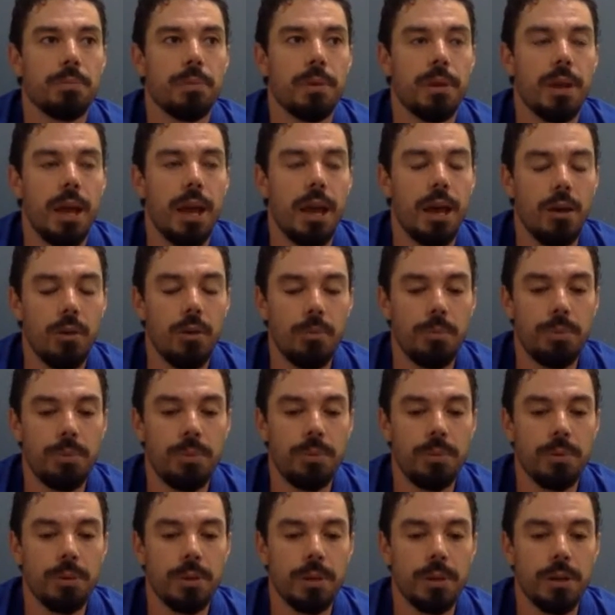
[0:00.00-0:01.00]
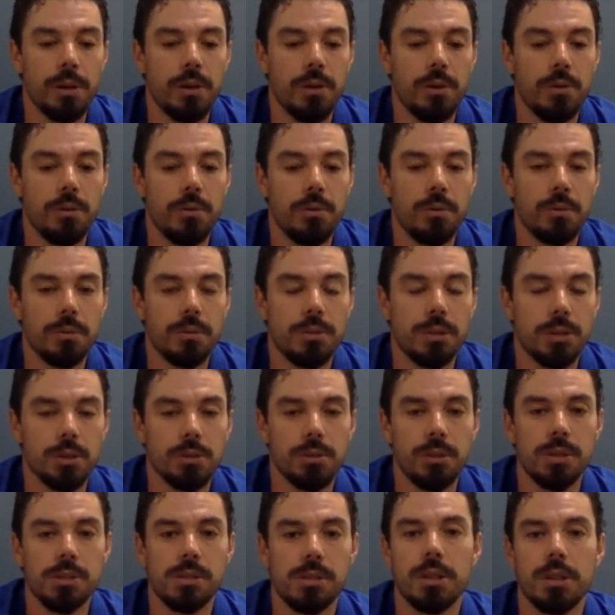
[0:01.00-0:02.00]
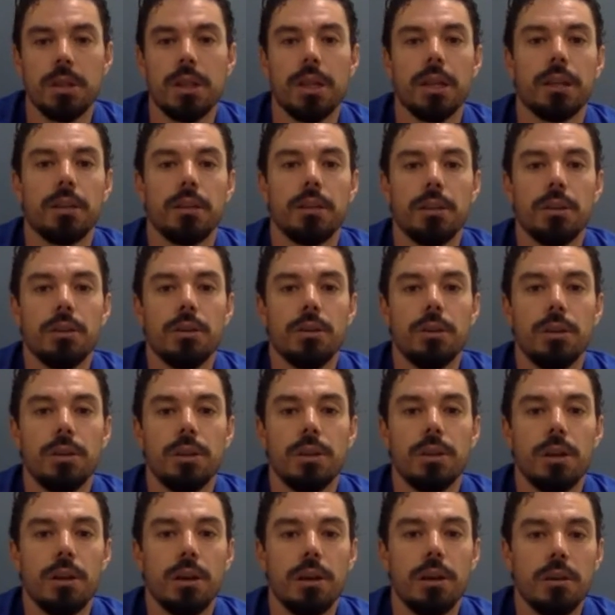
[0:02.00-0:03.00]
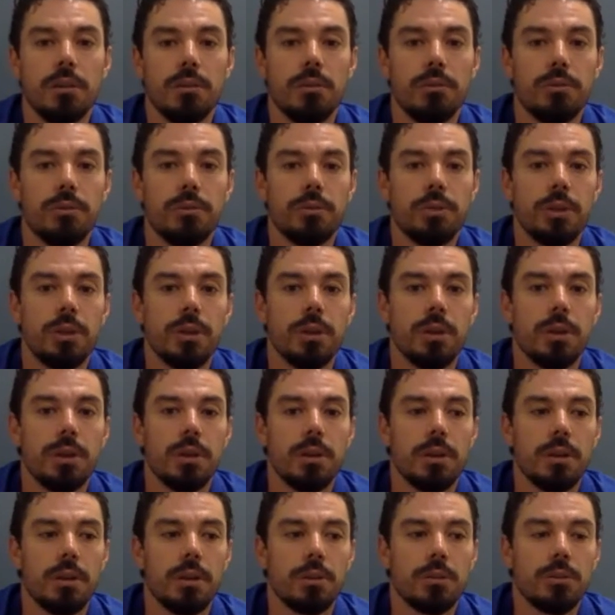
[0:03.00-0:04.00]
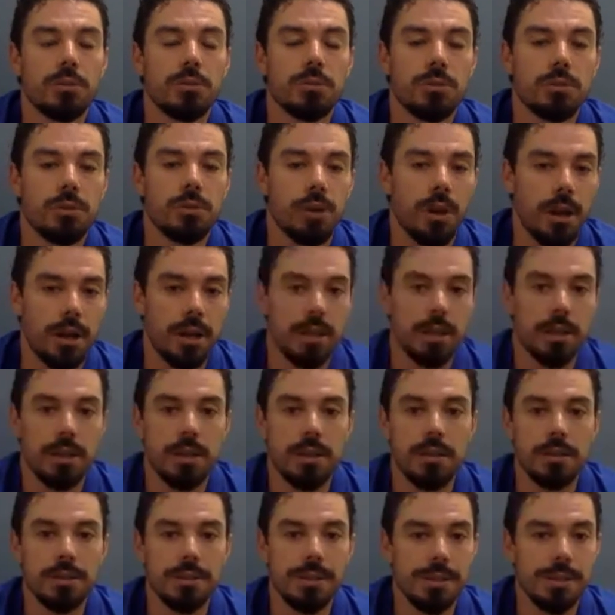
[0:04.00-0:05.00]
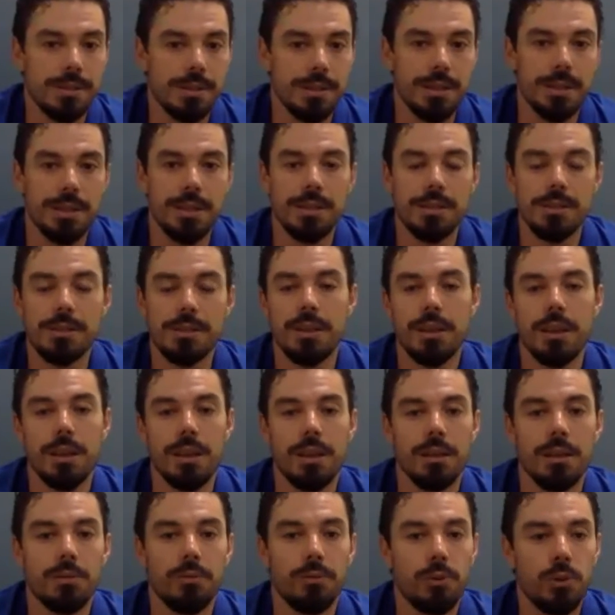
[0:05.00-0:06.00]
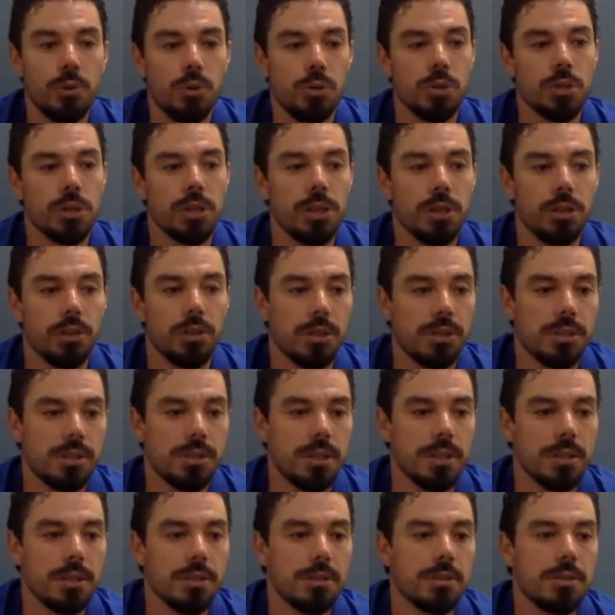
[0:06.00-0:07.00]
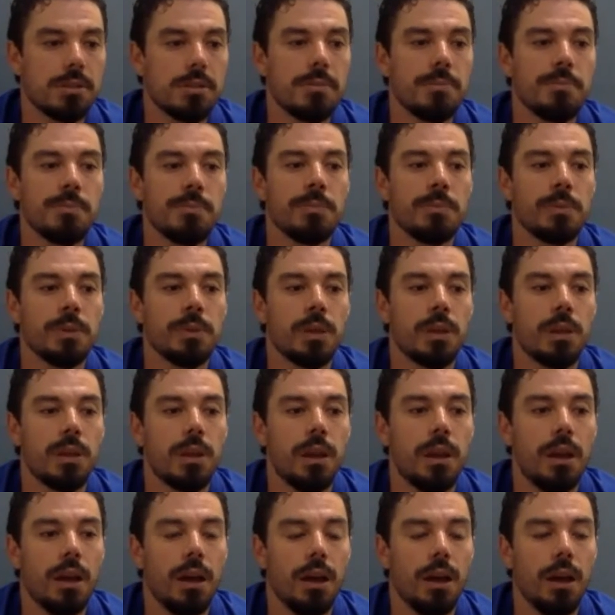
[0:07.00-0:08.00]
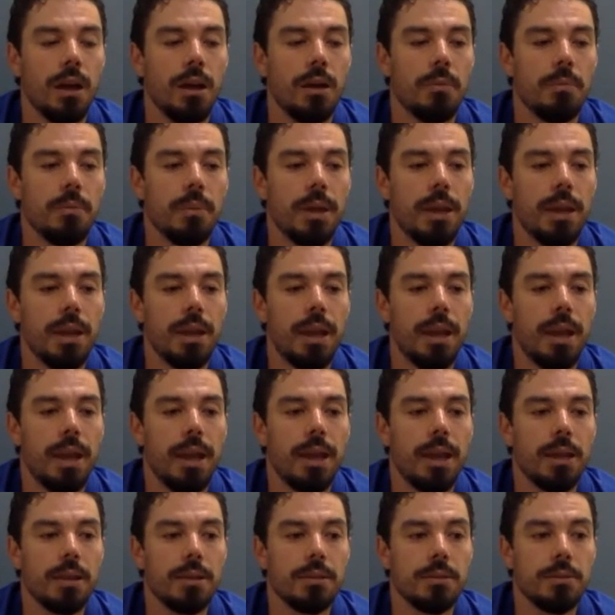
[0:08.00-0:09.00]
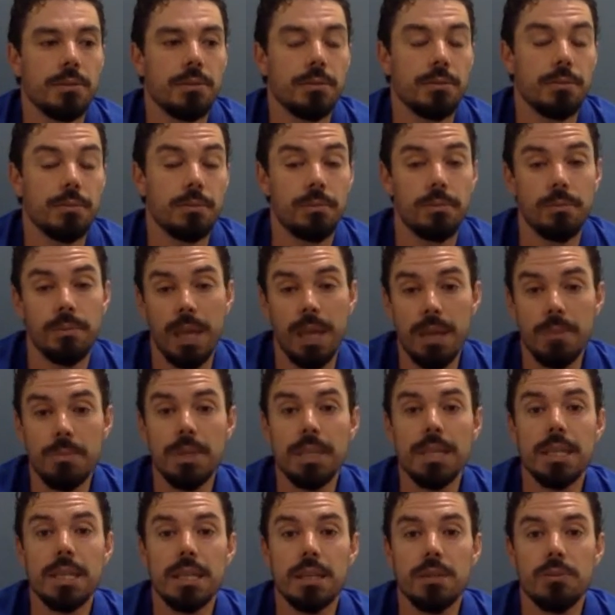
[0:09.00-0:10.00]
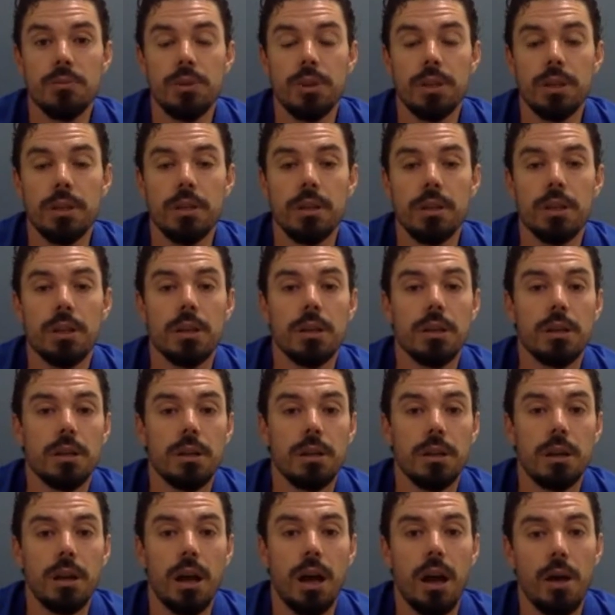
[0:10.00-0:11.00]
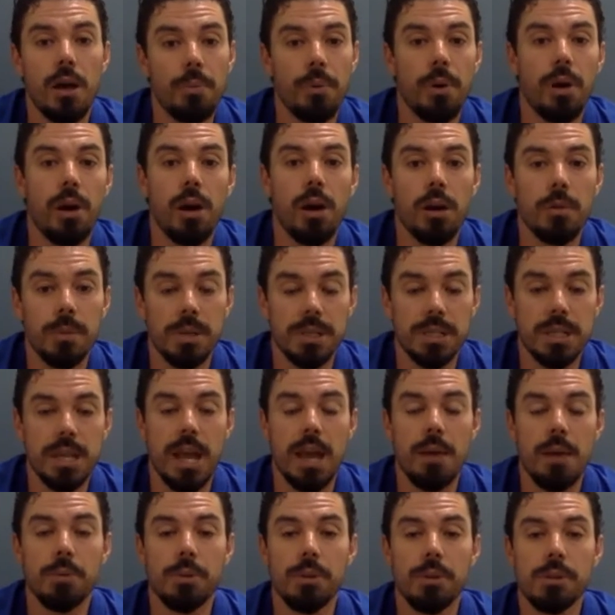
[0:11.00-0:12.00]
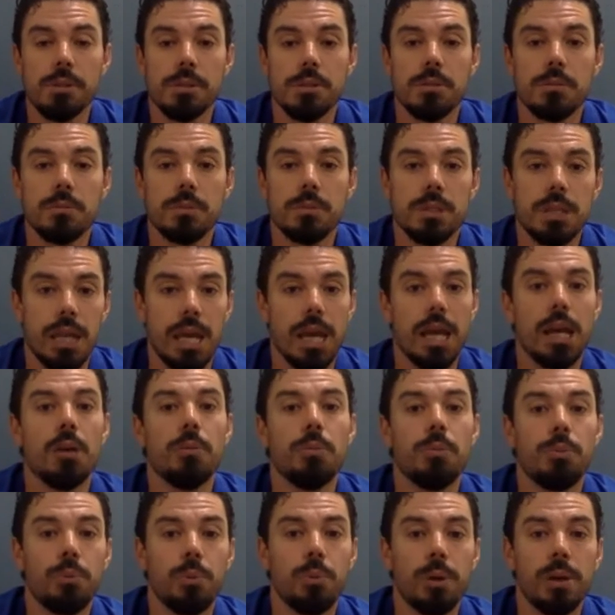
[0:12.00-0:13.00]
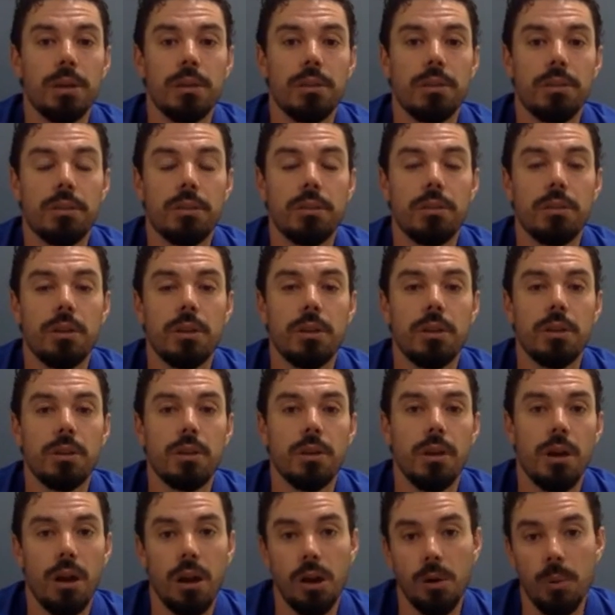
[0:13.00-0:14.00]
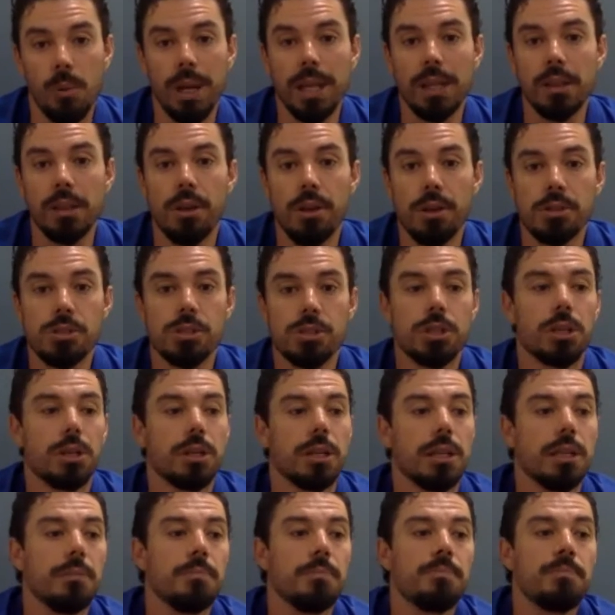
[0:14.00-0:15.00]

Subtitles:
help, decrease the likelihood of chronic disease and future illnesses, and maybe even up our metabolism to help with our weight loss journey.